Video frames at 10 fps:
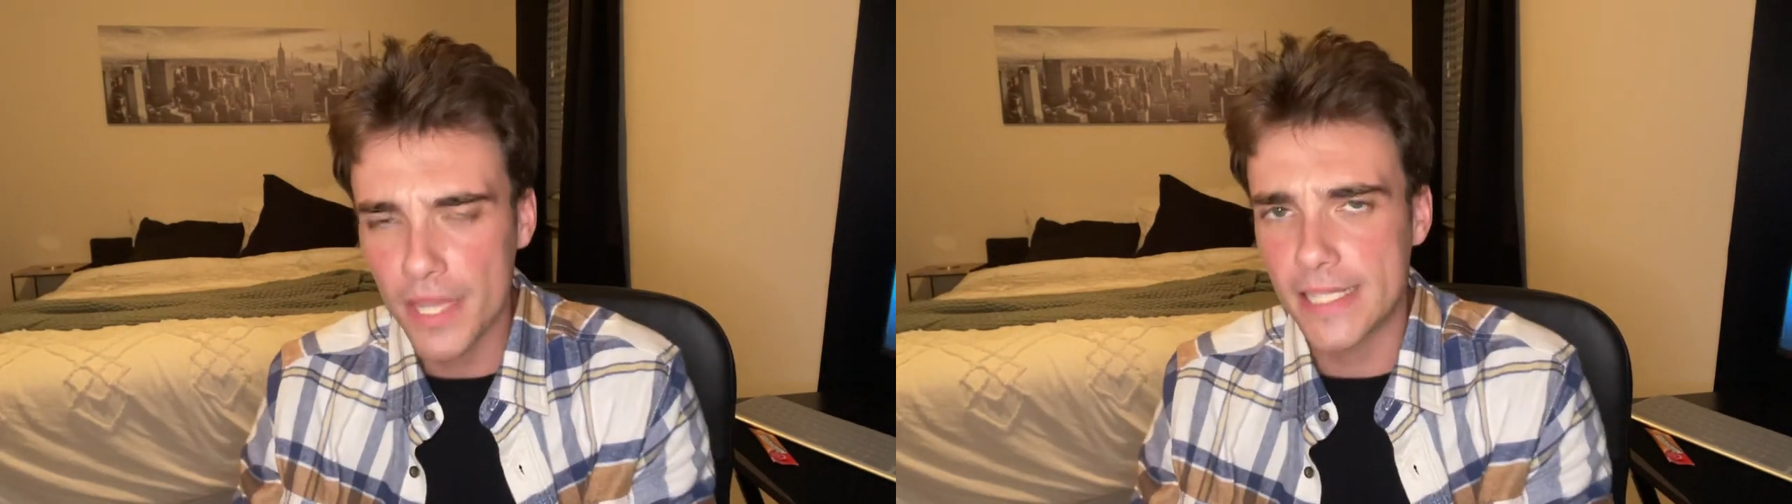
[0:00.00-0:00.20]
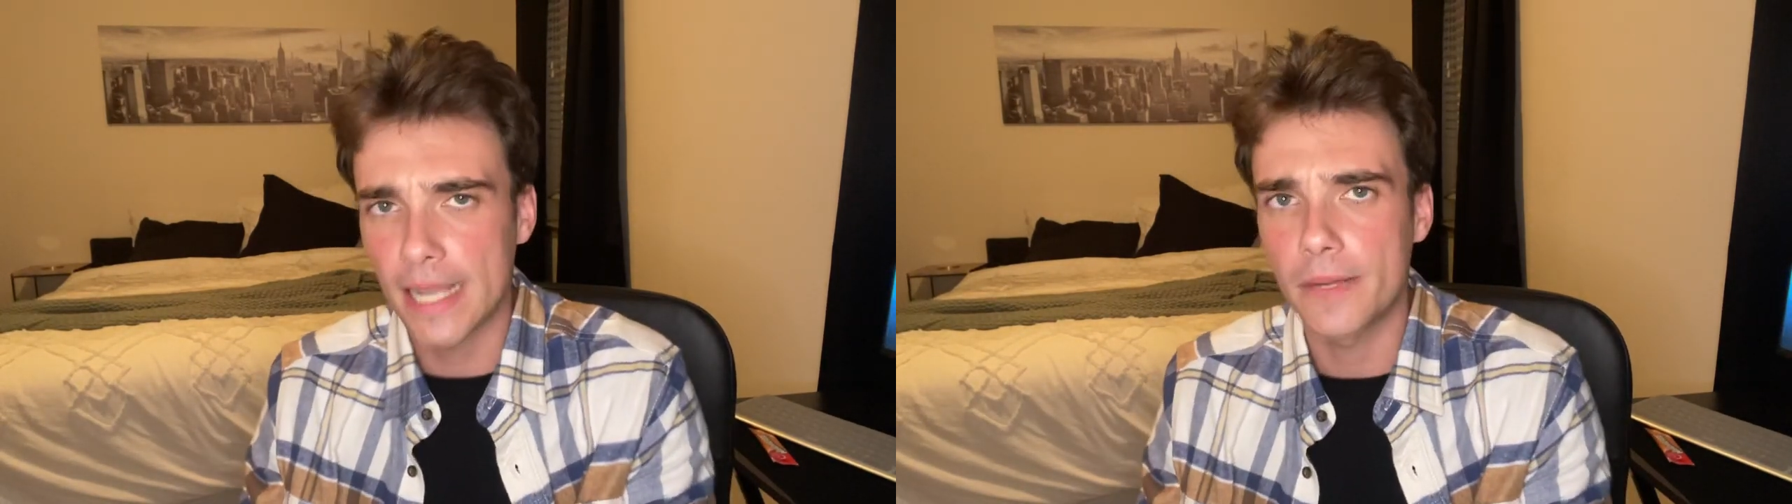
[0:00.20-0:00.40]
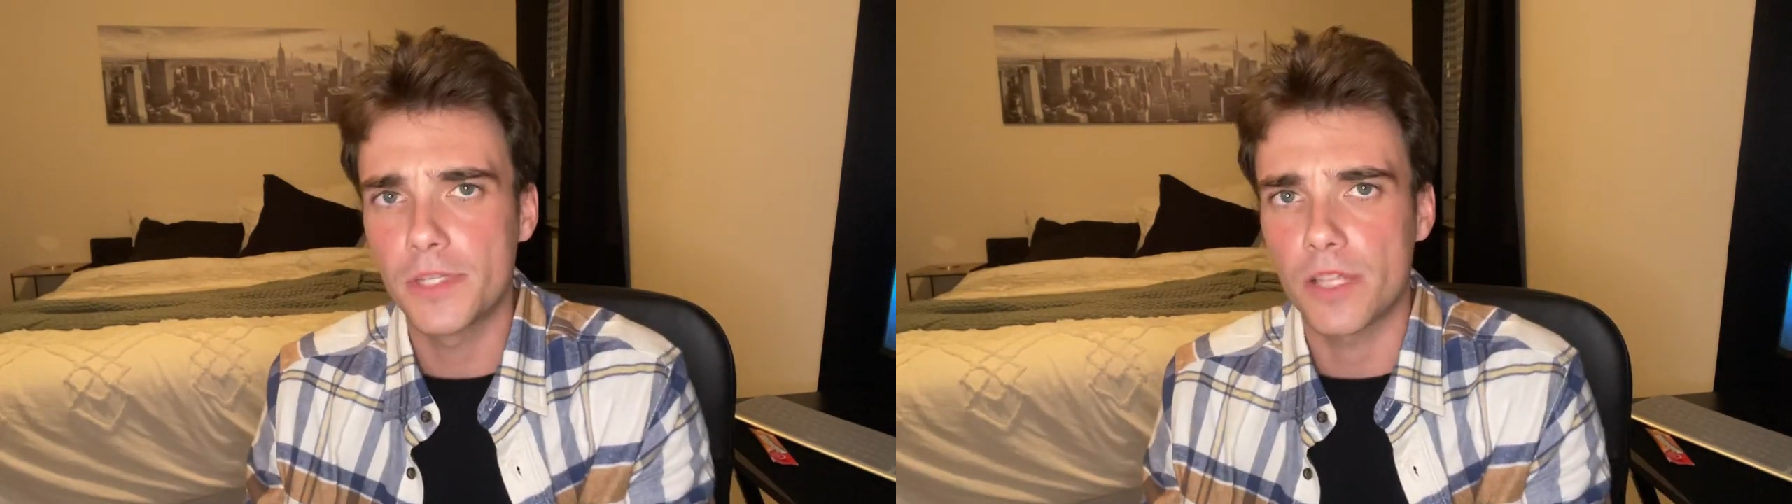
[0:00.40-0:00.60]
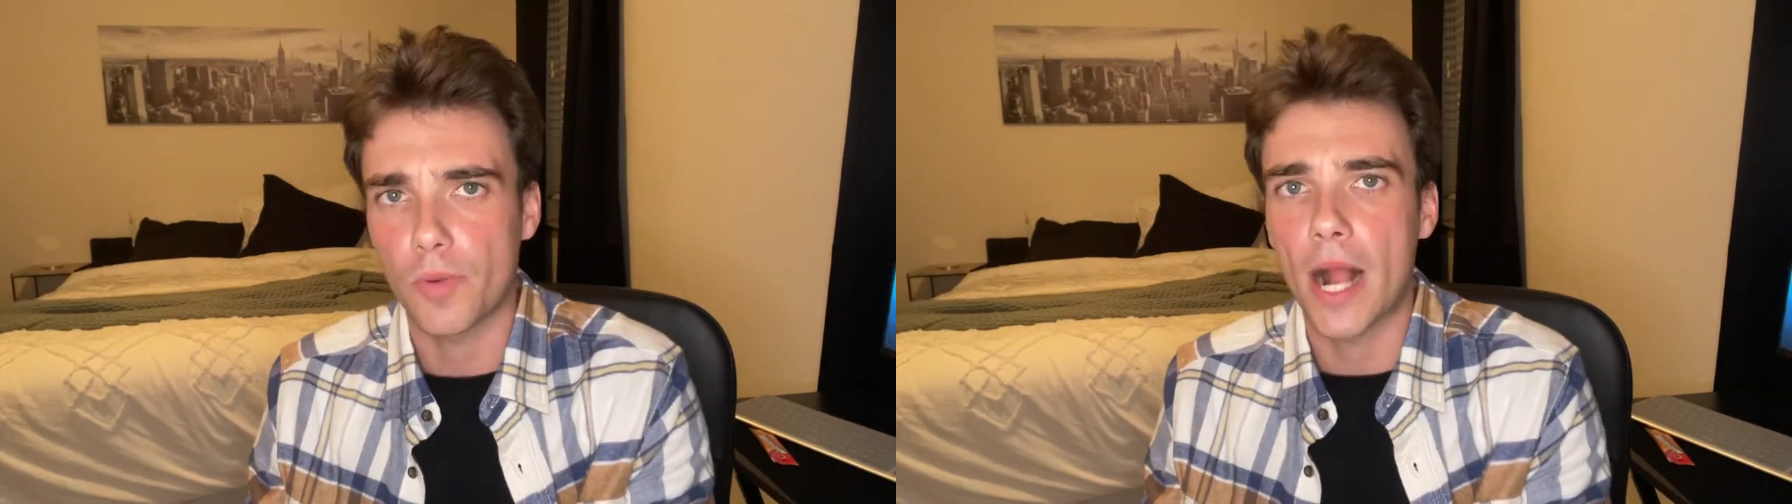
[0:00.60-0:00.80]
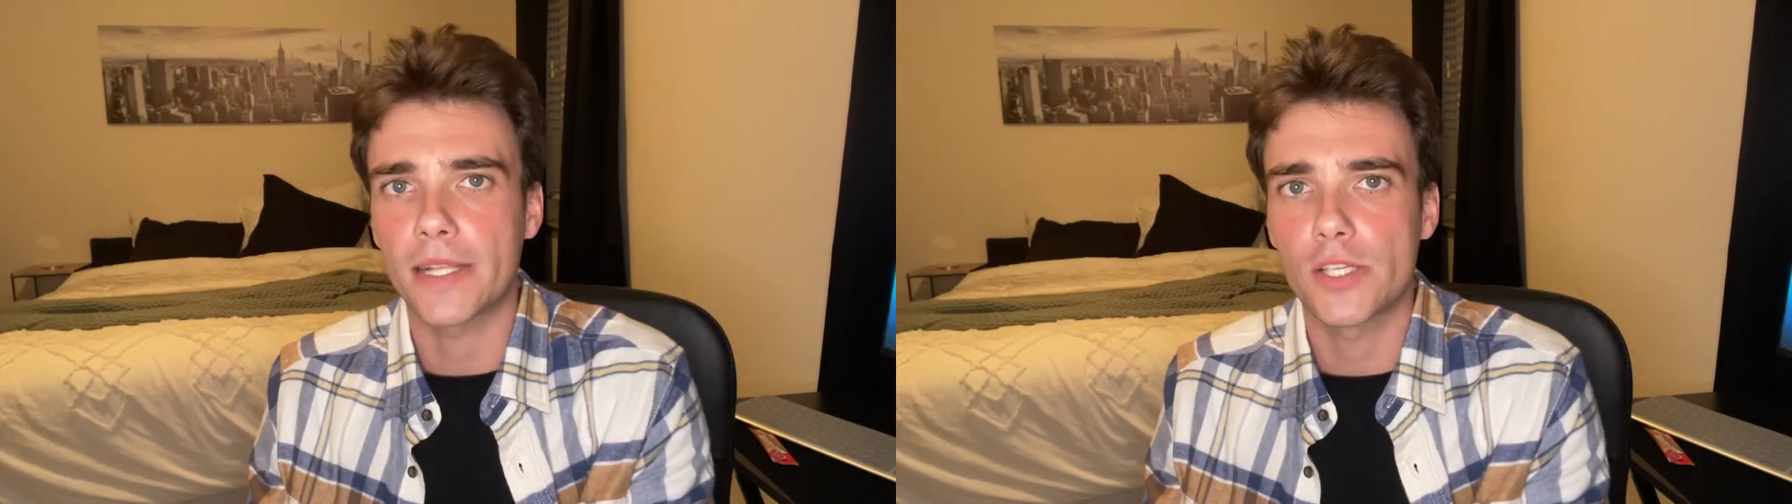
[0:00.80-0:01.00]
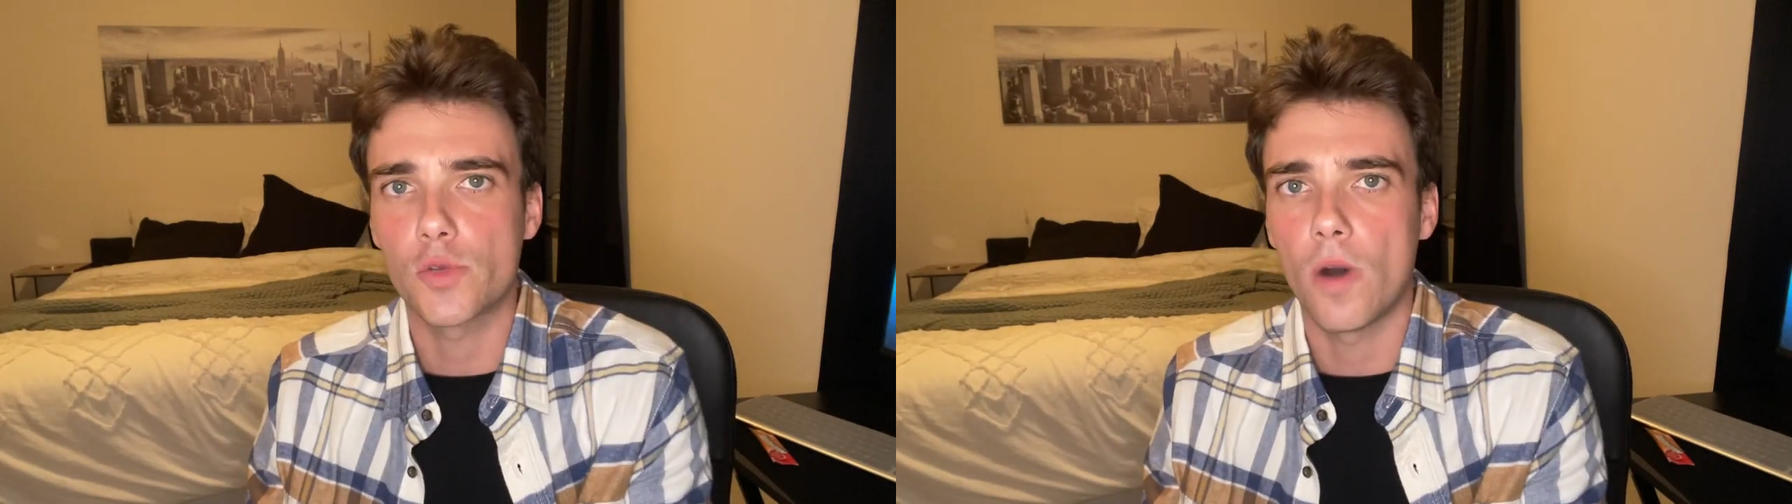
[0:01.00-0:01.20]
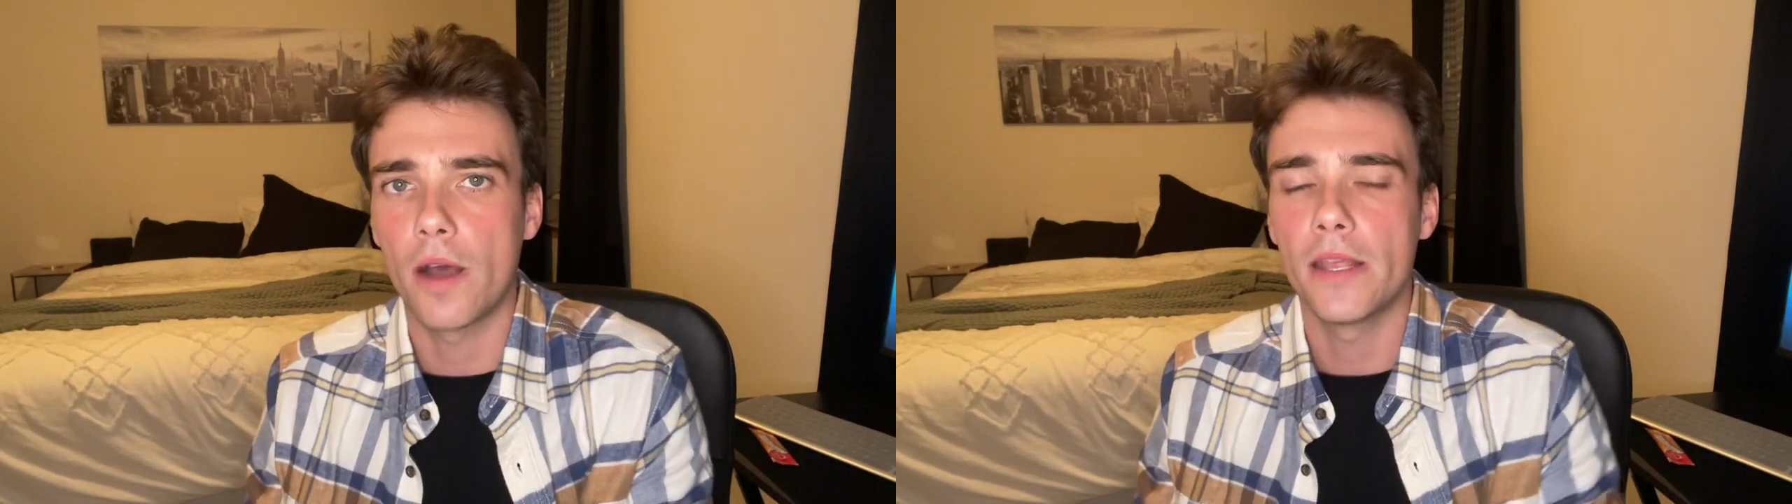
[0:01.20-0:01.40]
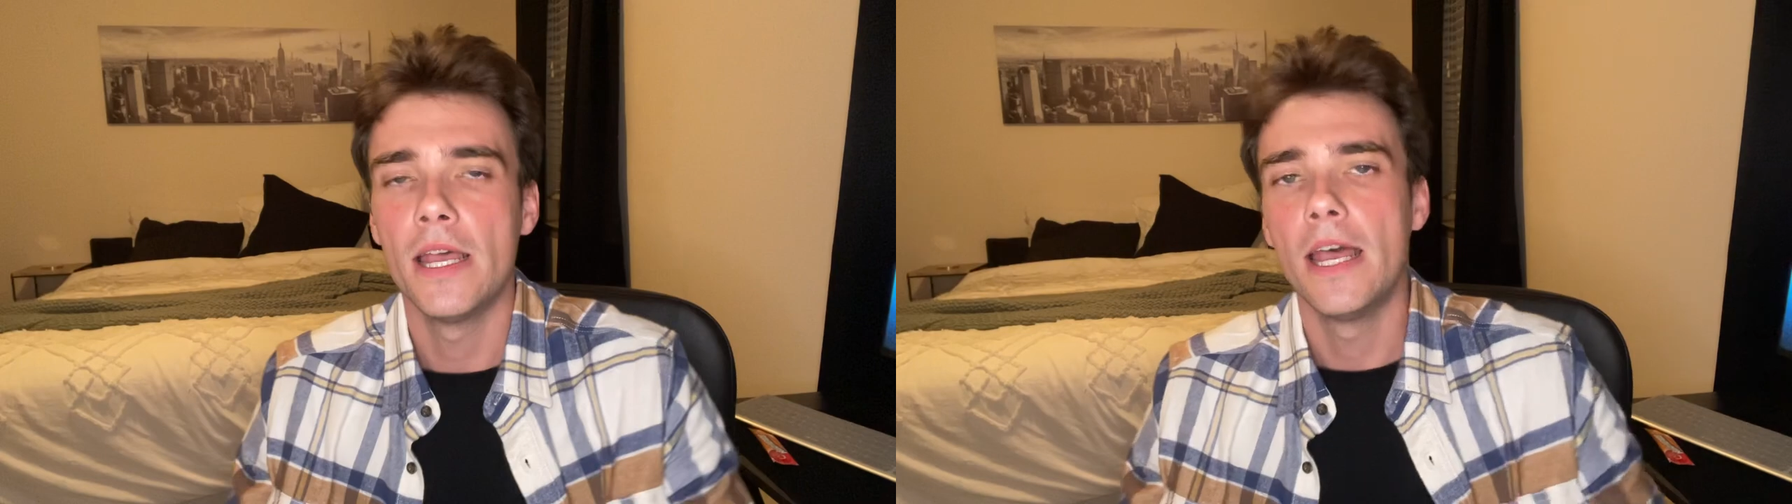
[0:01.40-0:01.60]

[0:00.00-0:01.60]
signed him to the practice squad,